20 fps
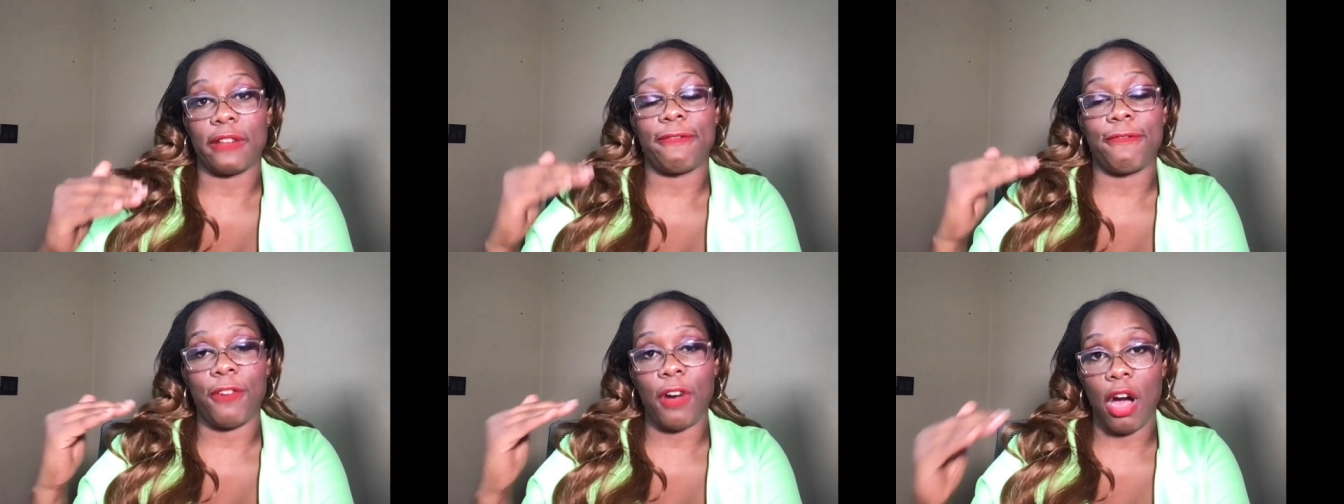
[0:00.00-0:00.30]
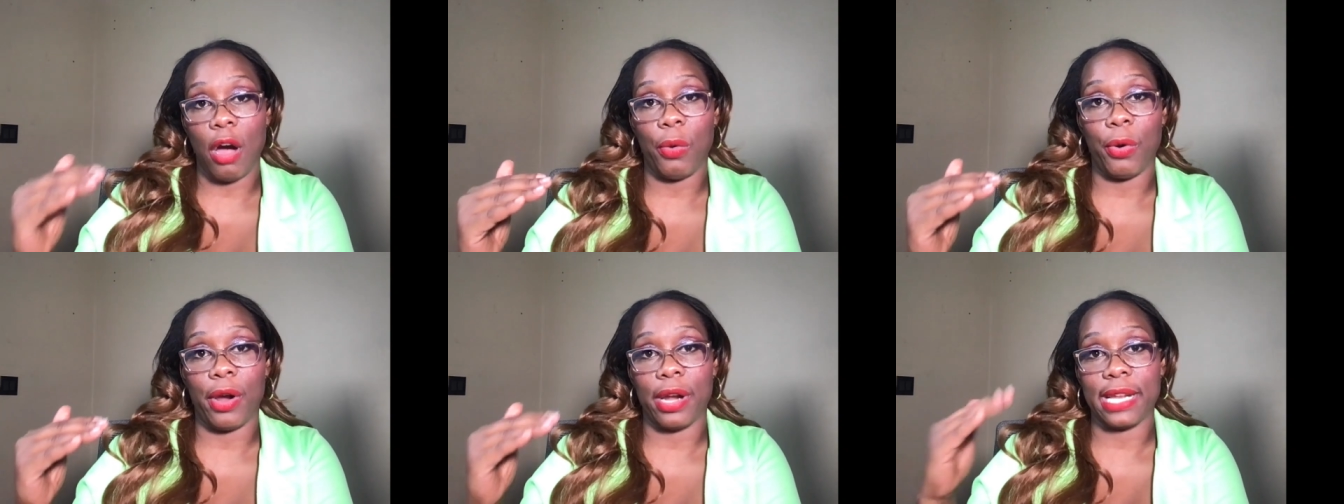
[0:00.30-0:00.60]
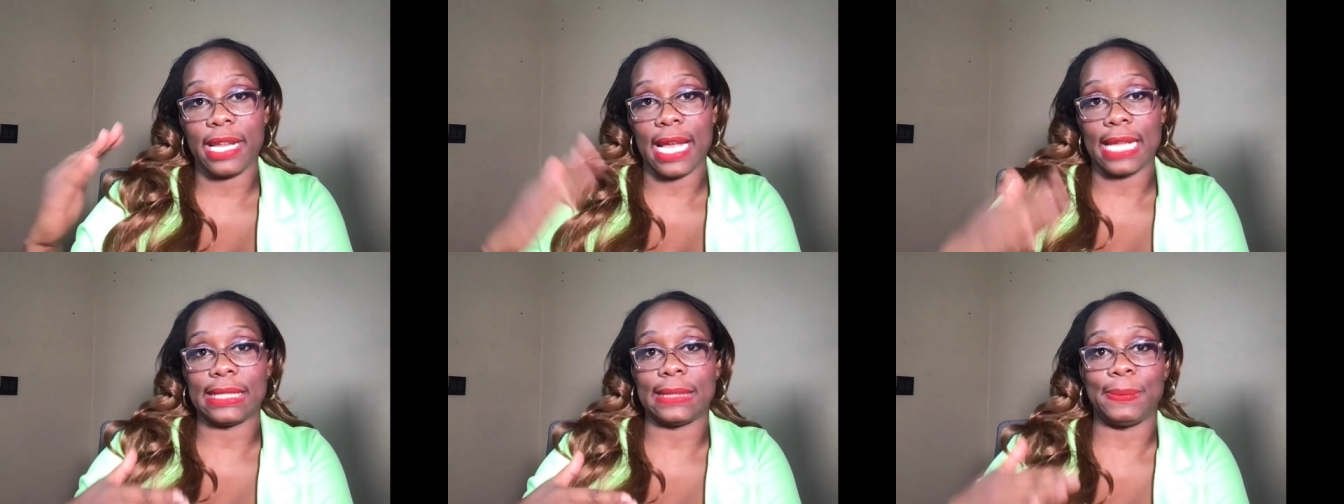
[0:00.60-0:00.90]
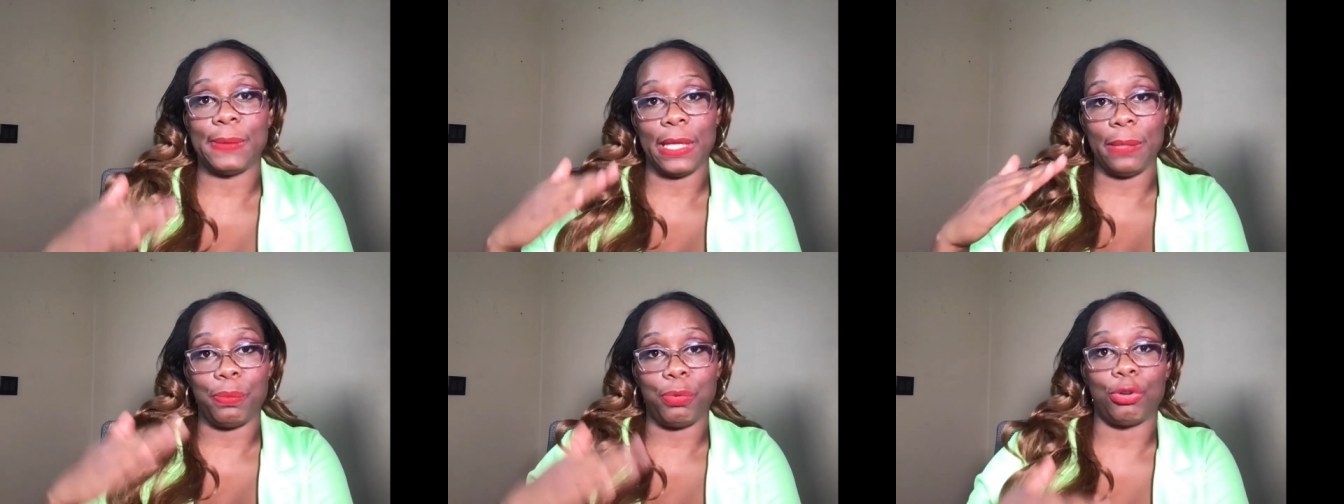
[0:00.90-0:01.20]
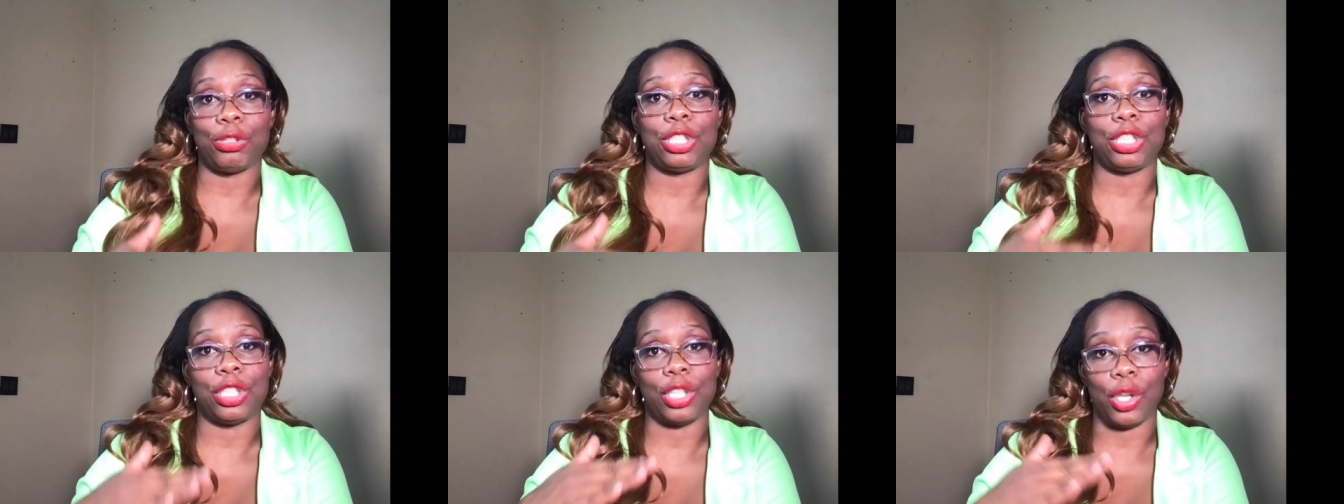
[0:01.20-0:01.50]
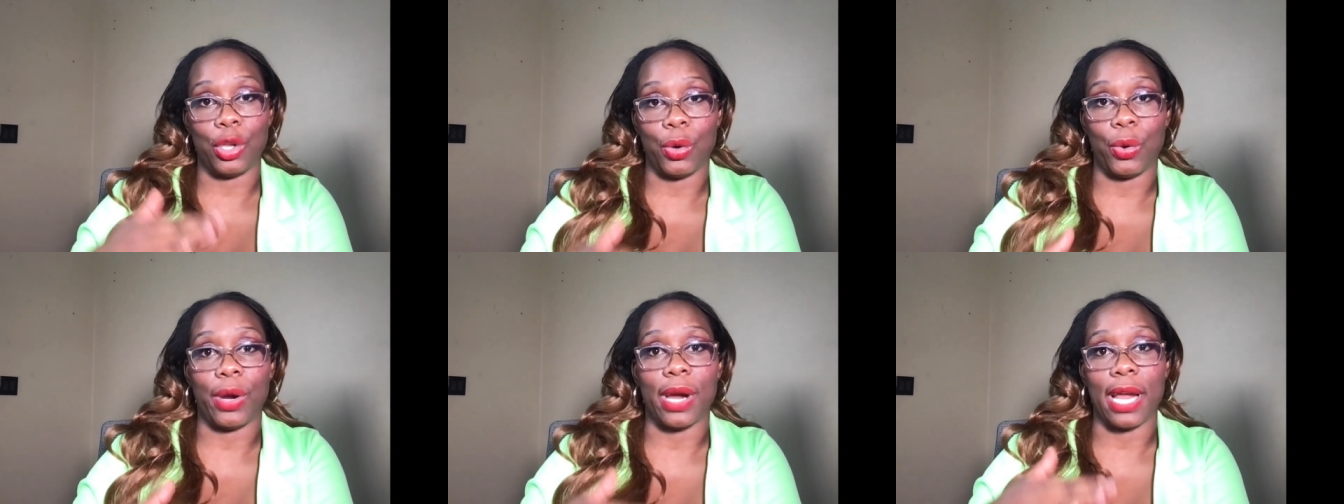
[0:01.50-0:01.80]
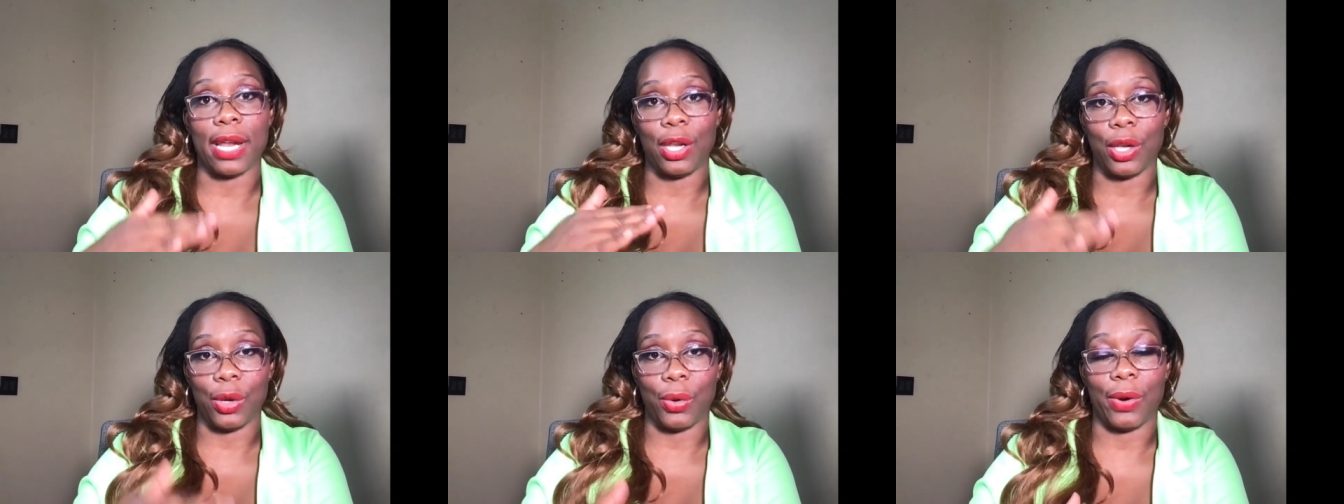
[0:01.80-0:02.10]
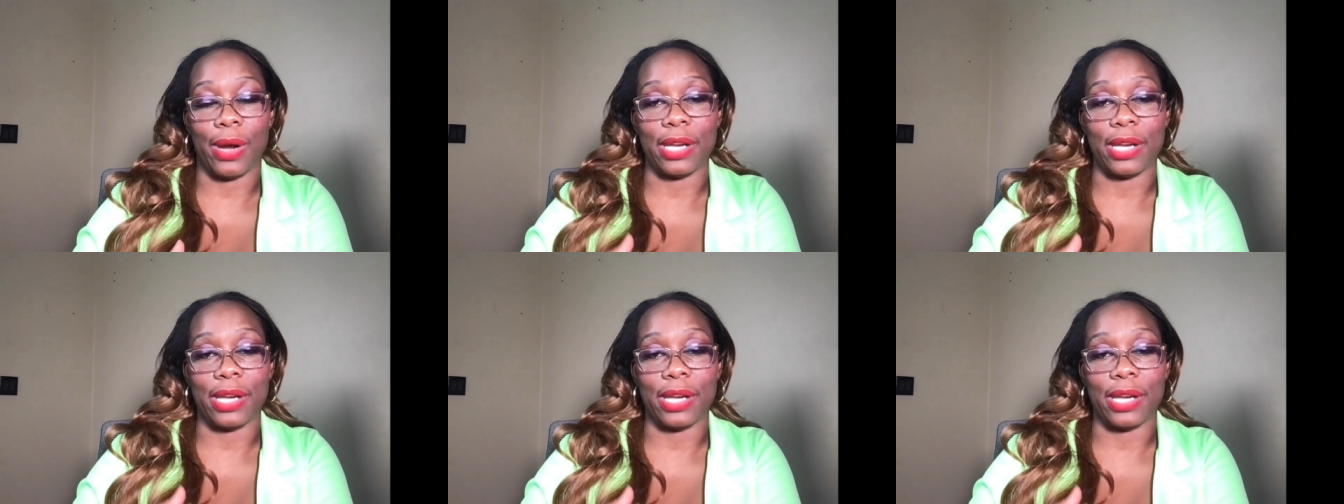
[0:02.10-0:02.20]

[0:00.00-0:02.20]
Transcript: forward gets being pushed lower and lower.